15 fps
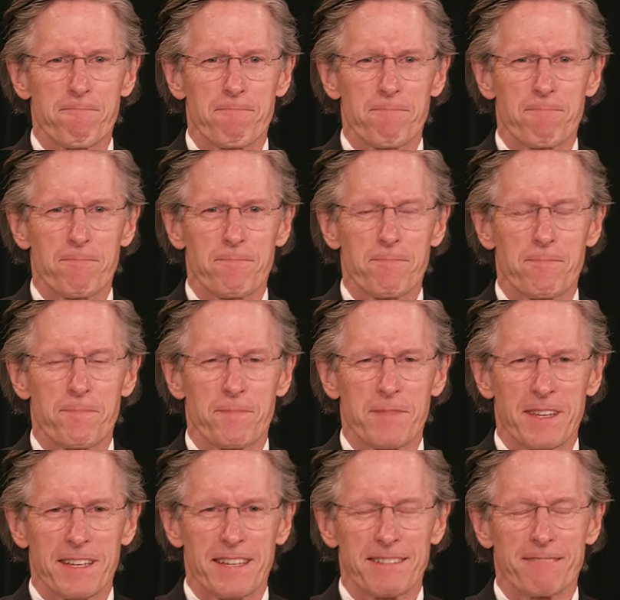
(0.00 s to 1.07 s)

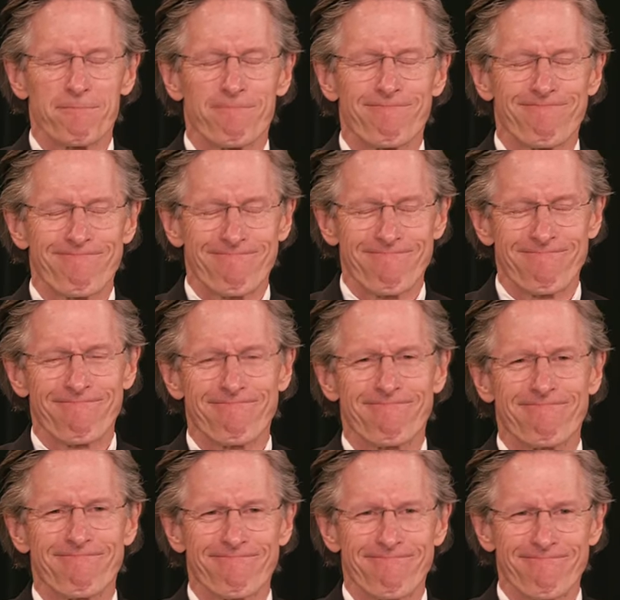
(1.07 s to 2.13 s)

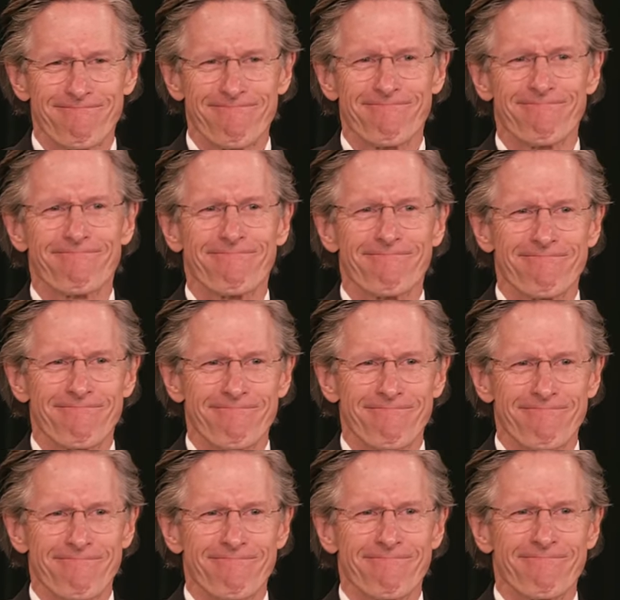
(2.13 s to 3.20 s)

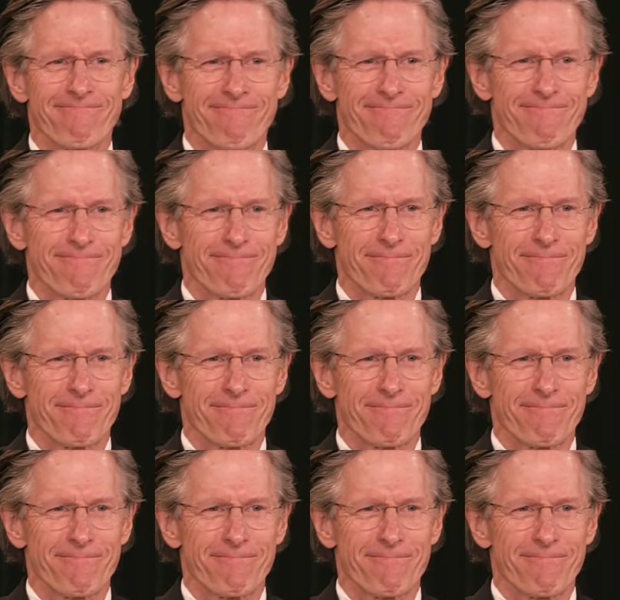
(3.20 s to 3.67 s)
The person shown says nothing.